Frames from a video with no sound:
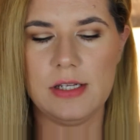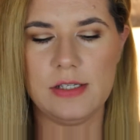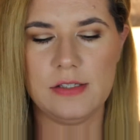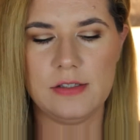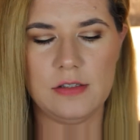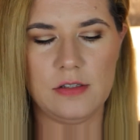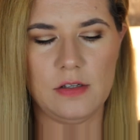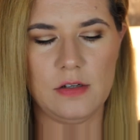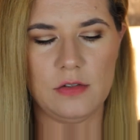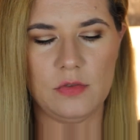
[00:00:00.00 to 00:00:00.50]

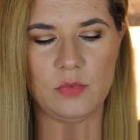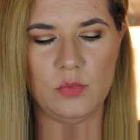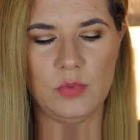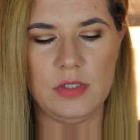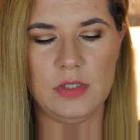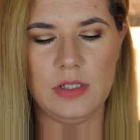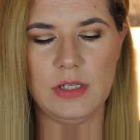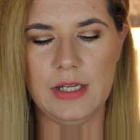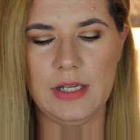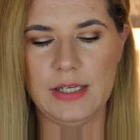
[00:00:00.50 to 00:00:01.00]
Let's start
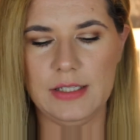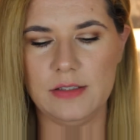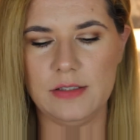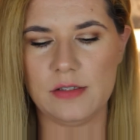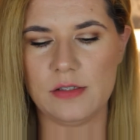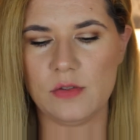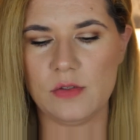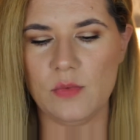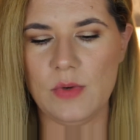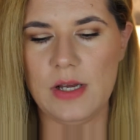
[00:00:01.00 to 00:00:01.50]
with the
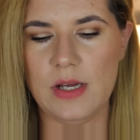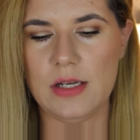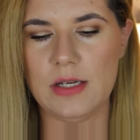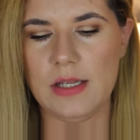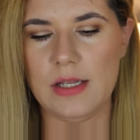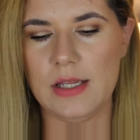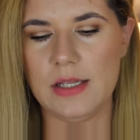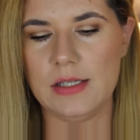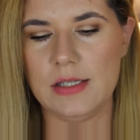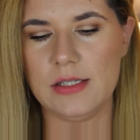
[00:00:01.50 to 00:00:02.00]
lightest
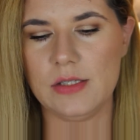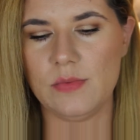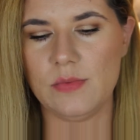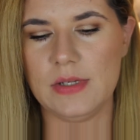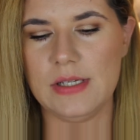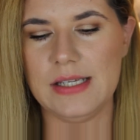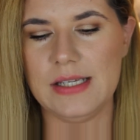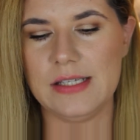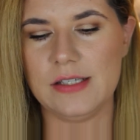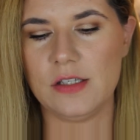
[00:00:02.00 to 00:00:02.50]
one, and this
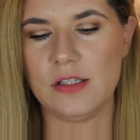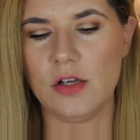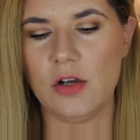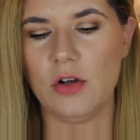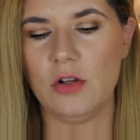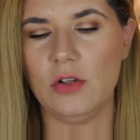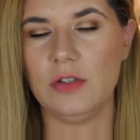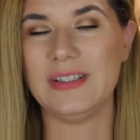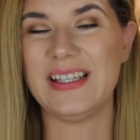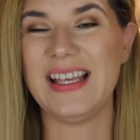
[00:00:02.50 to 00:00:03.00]
one is
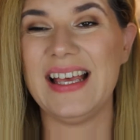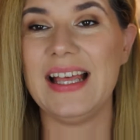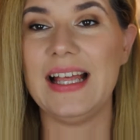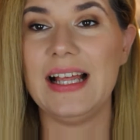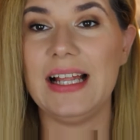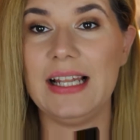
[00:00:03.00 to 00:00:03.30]
called